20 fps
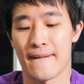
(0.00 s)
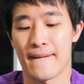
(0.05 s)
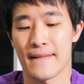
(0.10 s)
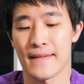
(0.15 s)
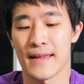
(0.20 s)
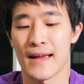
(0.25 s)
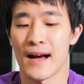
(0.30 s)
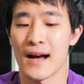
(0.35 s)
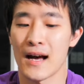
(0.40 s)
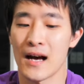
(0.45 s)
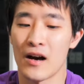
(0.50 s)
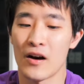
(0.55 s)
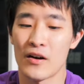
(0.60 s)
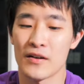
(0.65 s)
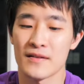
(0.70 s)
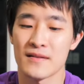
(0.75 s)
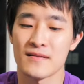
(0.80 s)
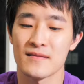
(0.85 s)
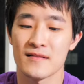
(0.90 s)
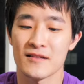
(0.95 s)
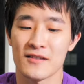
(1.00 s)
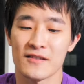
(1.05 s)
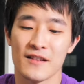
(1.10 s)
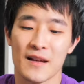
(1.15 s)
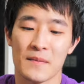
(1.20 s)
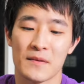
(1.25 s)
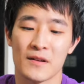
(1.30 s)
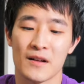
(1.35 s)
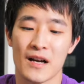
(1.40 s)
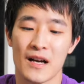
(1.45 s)
Yeah, on
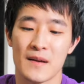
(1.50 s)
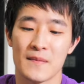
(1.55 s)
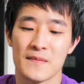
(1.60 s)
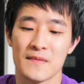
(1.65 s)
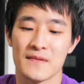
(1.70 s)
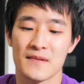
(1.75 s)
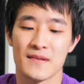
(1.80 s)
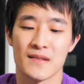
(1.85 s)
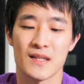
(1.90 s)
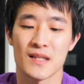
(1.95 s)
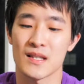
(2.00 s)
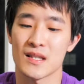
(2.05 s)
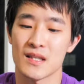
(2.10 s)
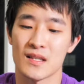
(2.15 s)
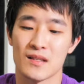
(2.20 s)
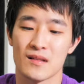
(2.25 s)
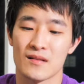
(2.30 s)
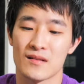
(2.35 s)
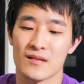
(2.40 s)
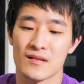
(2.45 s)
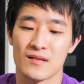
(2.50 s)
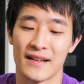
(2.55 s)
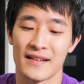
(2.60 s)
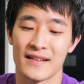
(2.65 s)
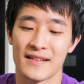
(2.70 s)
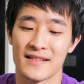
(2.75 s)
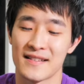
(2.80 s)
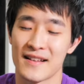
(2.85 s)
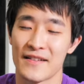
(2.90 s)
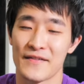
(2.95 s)
slab climbs,
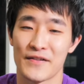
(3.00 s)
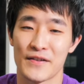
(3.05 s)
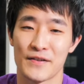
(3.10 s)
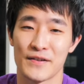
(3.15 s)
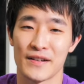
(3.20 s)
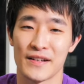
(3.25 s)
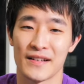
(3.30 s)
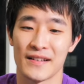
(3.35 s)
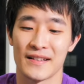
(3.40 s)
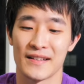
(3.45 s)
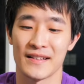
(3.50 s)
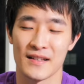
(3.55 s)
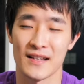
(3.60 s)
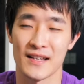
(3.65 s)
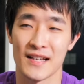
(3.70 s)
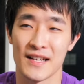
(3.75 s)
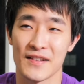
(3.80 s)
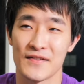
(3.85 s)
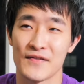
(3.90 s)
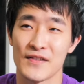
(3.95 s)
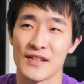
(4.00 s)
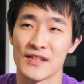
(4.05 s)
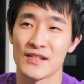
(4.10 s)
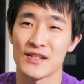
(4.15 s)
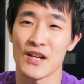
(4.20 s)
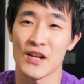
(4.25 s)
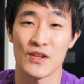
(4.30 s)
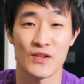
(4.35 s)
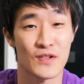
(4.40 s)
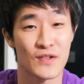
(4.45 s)
it's not very
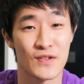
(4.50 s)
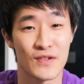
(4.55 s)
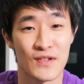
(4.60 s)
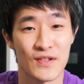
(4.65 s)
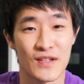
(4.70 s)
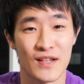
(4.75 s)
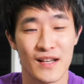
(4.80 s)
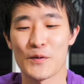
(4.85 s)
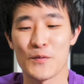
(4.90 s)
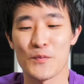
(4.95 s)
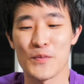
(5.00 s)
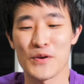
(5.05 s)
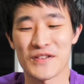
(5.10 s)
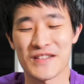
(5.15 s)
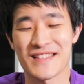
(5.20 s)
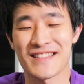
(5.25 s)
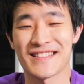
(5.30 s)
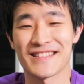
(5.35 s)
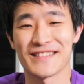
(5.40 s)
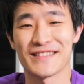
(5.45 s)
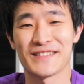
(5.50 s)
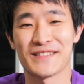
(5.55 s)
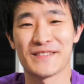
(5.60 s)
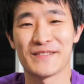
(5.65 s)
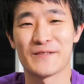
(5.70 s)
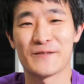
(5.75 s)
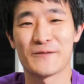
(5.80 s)
advantageous, but still,